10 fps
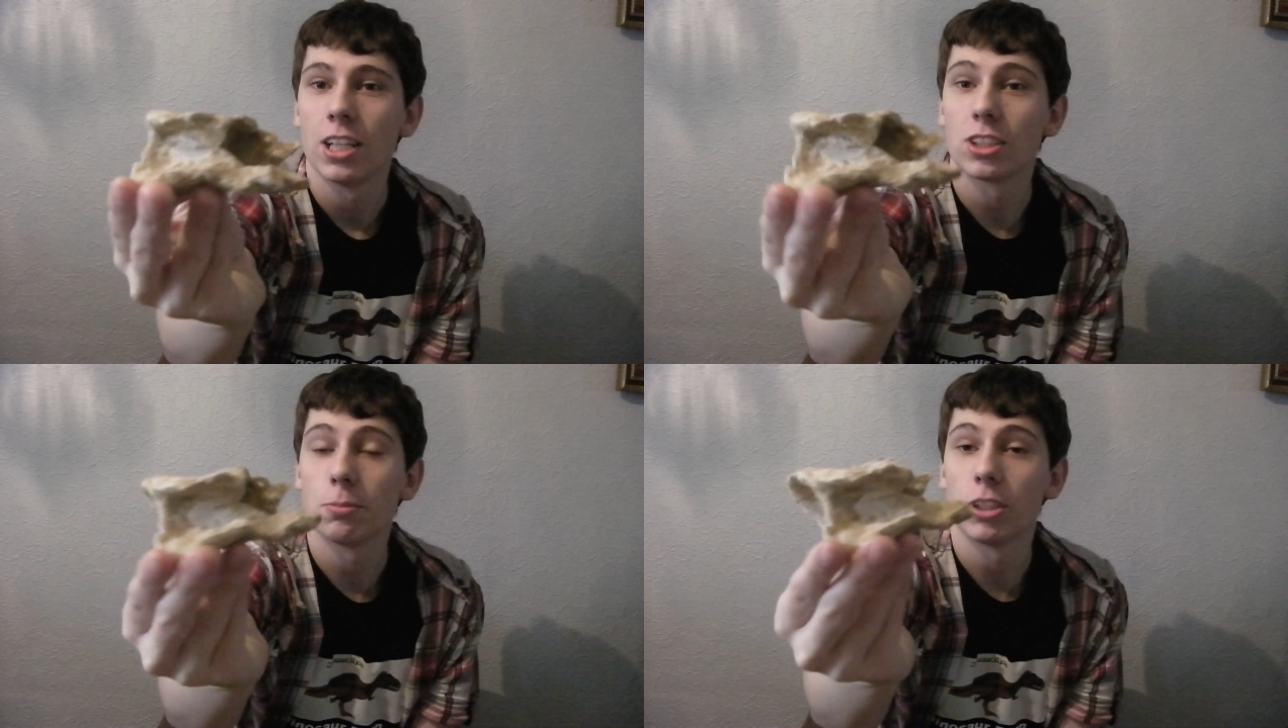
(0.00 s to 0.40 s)

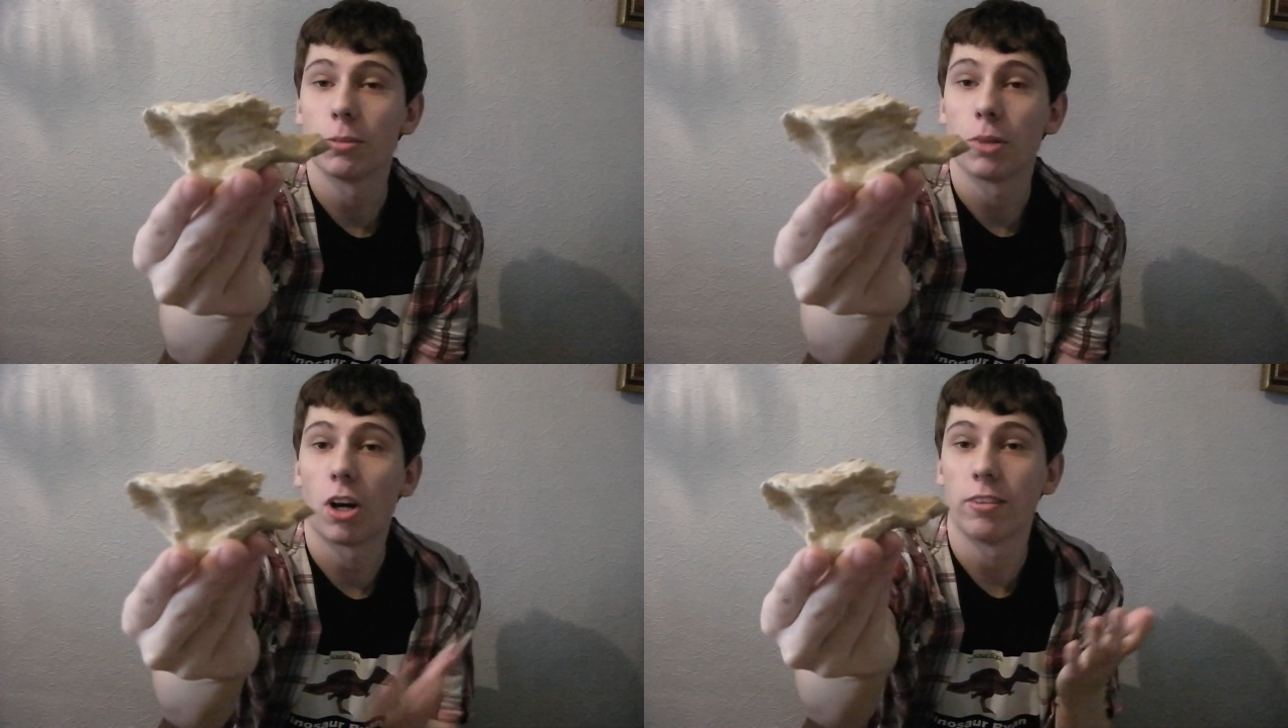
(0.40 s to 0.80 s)
Some of
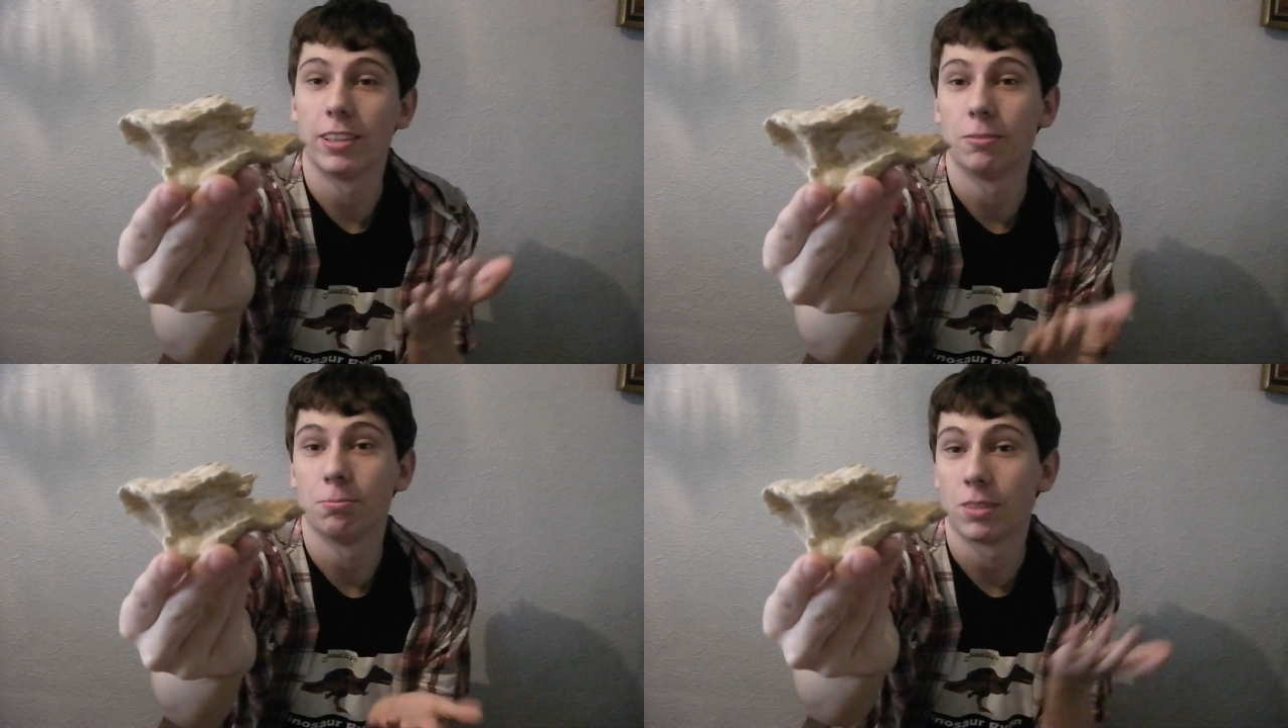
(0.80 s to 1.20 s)
them are
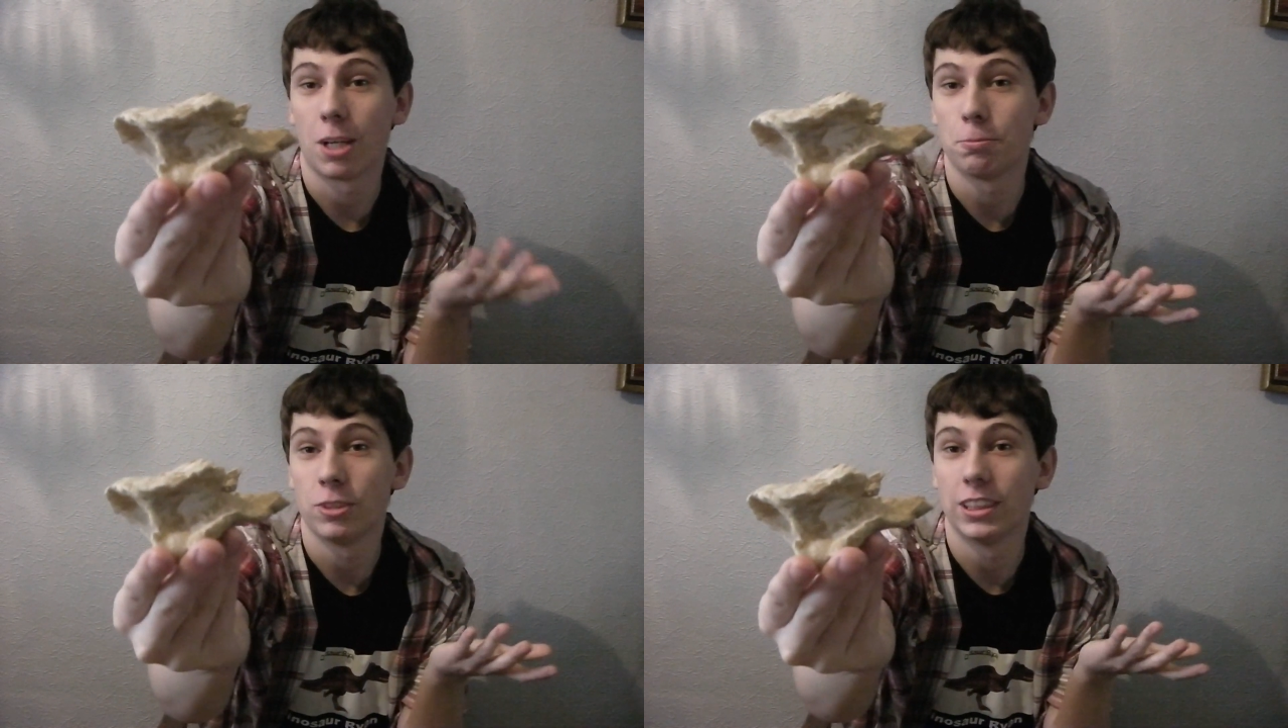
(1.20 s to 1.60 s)
in
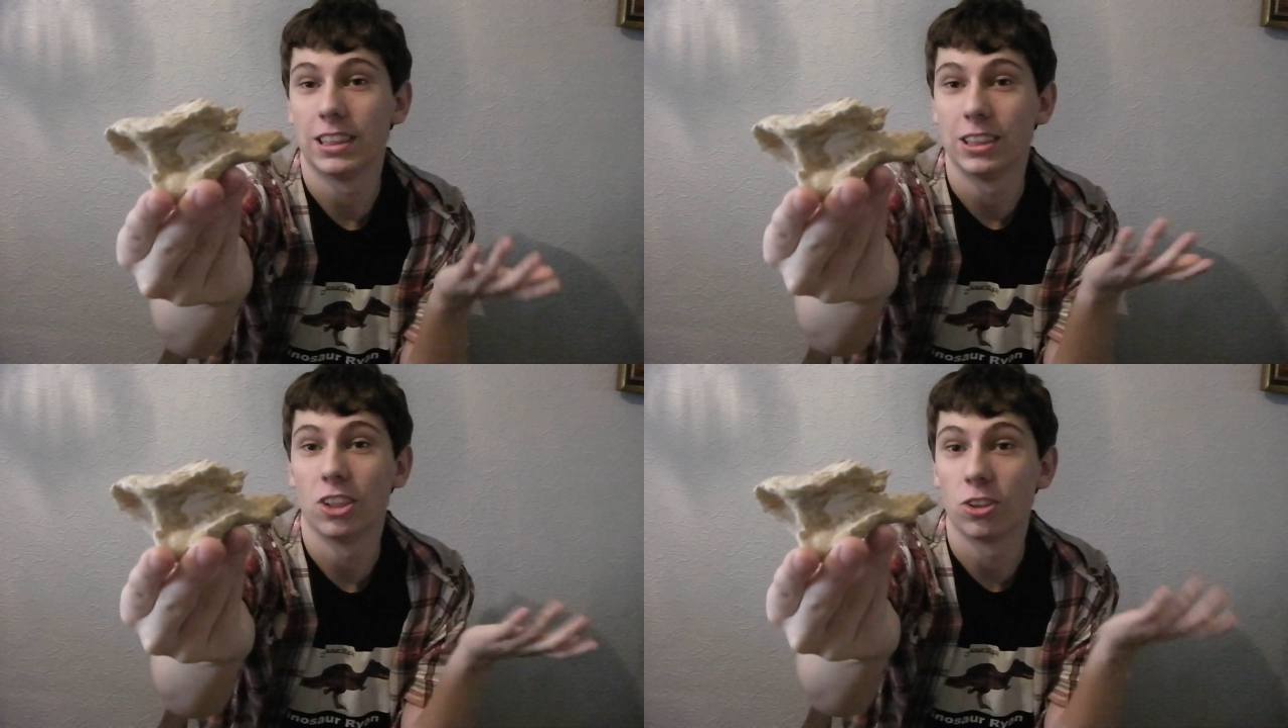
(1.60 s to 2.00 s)
a
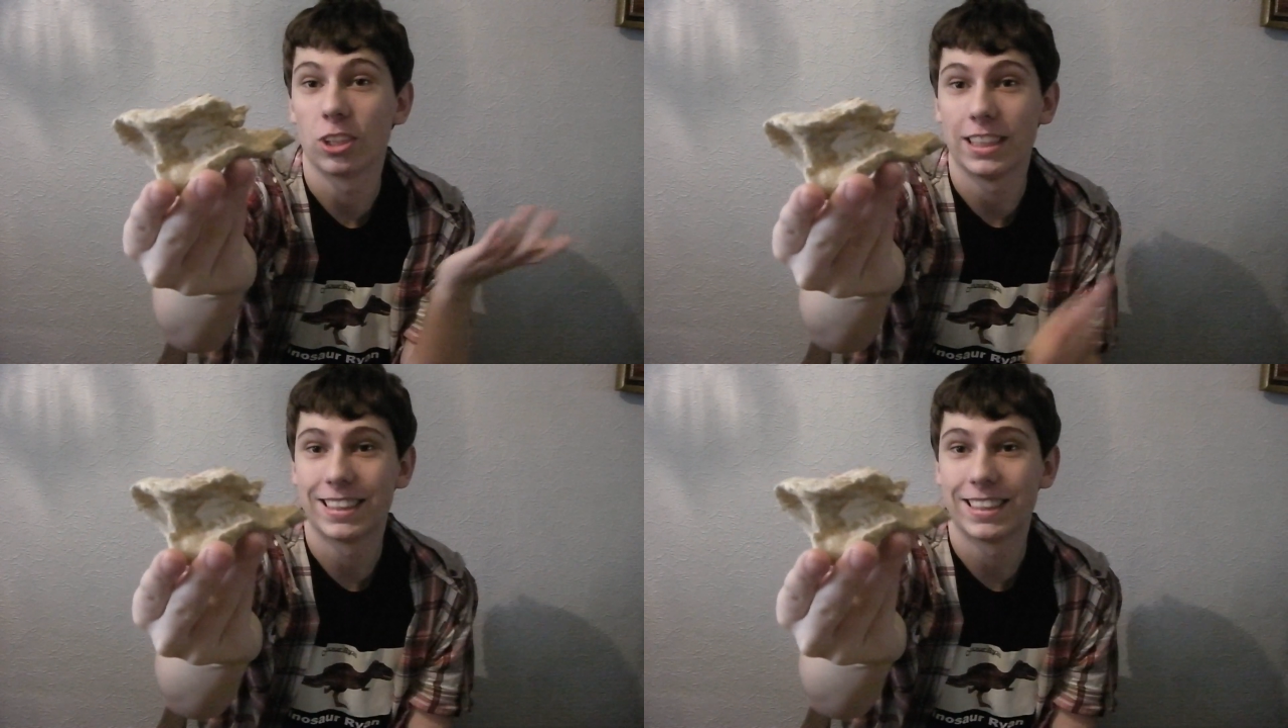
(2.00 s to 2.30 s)
pretty ugly